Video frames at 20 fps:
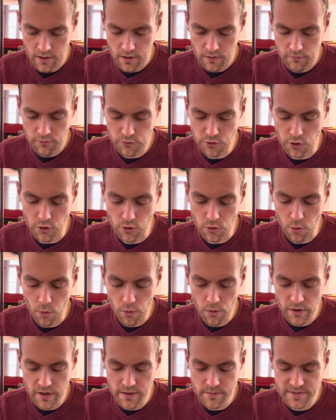For the
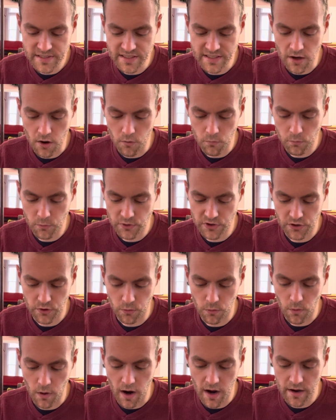Lord himself, with a
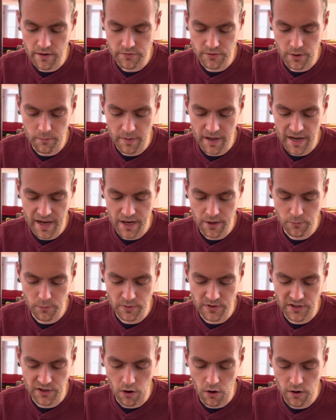cry of command,
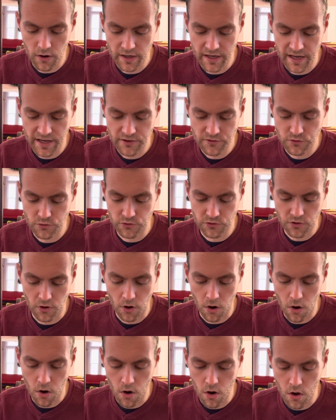with the archangel's
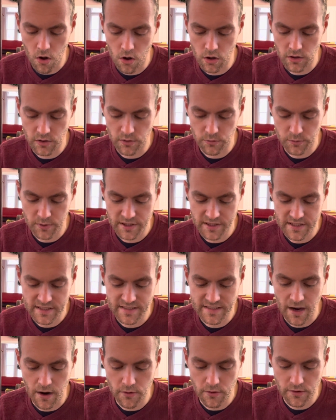call, and with the
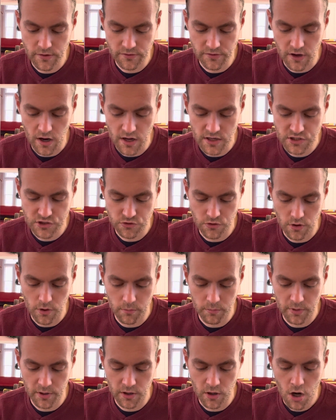sound of God's
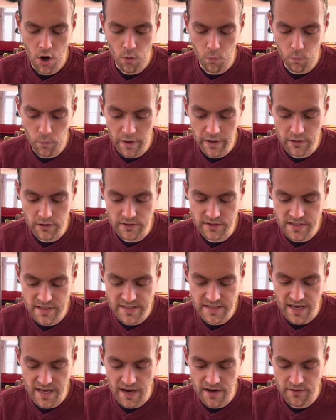trumpet, will
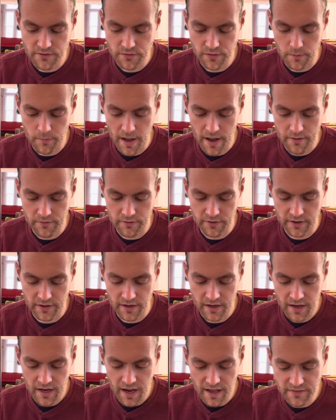descend from heaven,
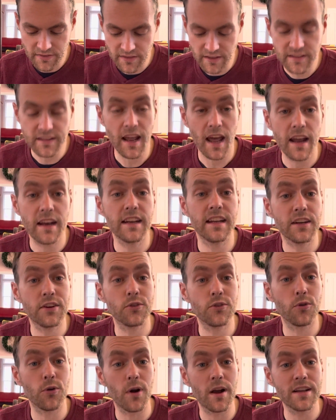and the dead in
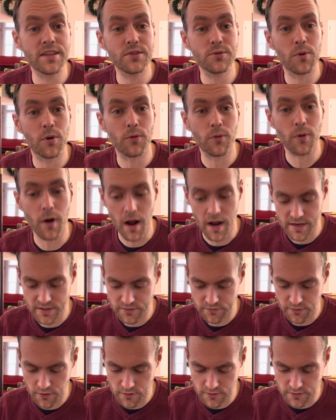Christ will rise
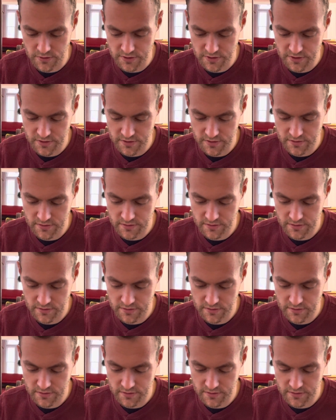first.